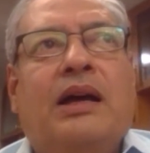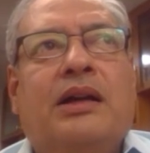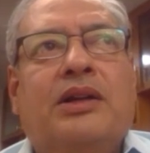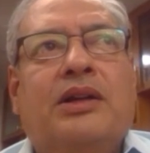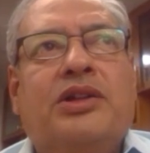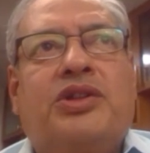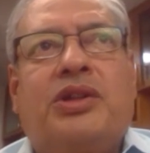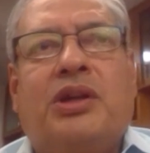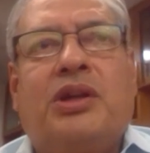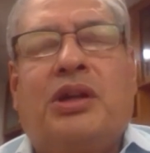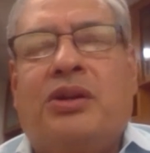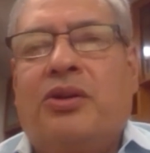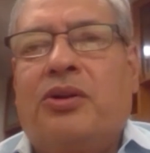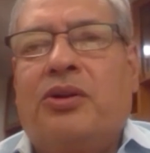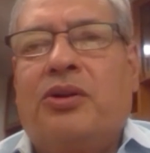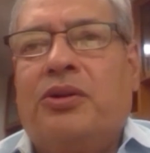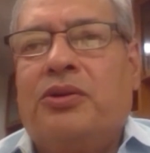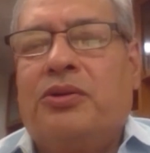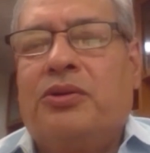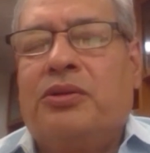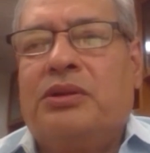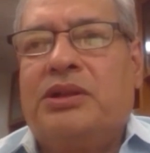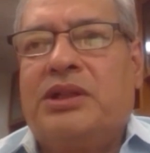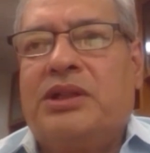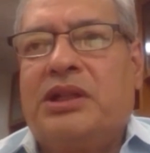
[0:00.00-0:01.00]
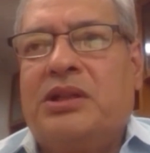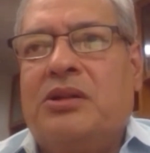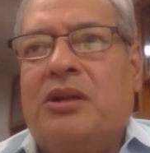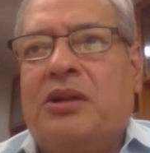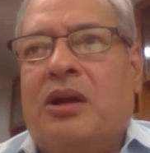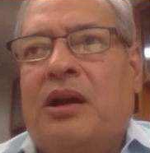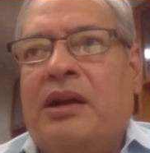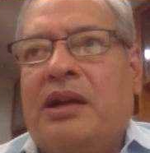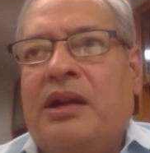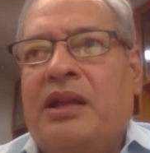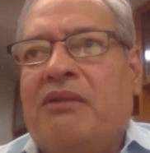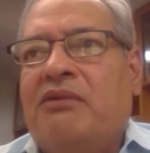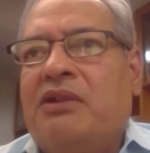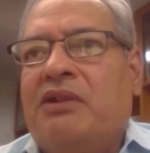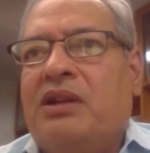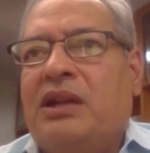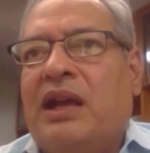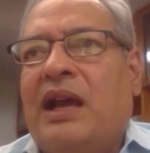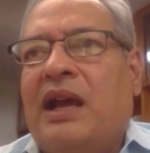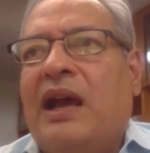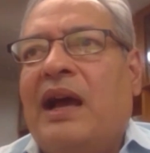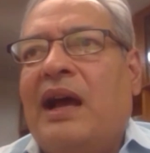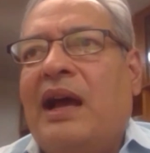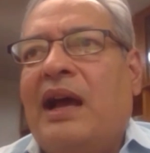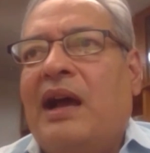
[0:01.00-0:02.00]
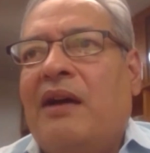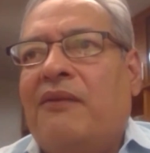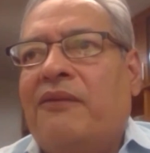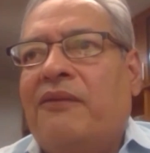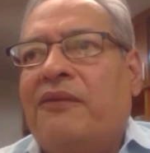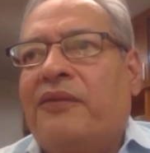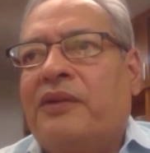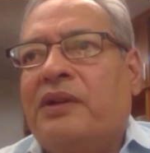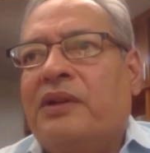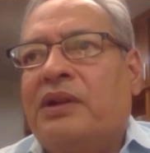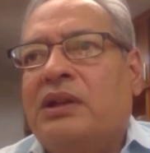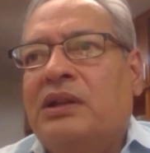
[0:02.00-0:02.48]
Sharon did not even have